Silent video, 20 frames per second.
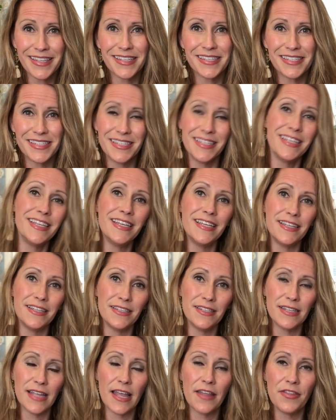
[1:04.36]
the
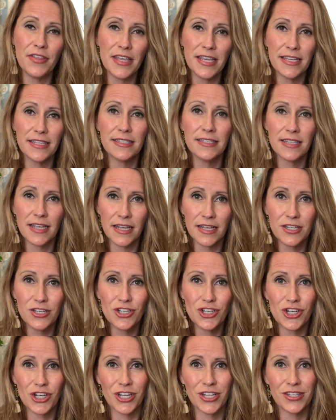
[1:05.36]
seeds and the
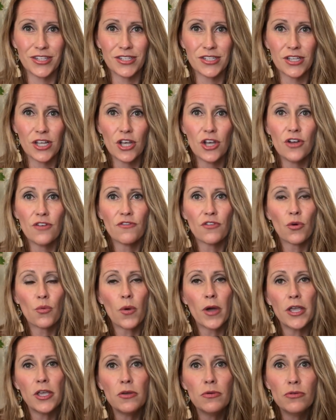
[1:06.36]
intentions for
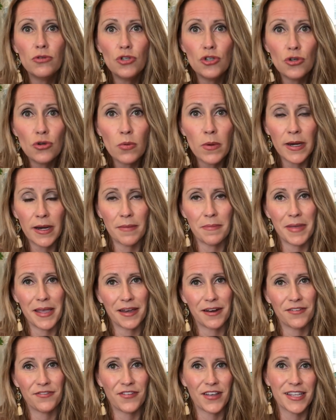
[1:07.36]
what you do want to
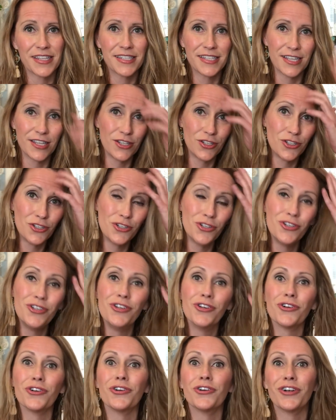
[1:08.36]
manifest into
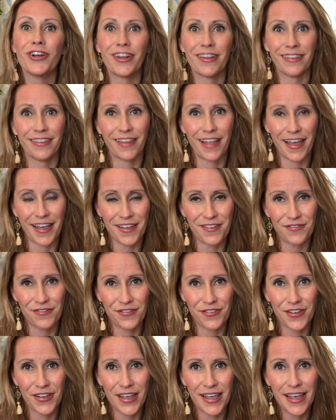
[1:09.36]
your
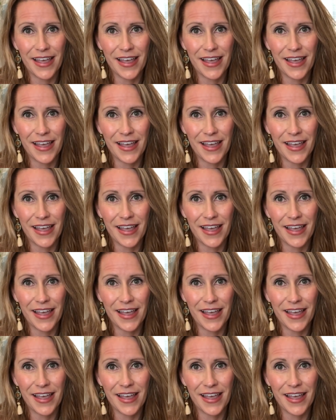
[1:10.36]
life.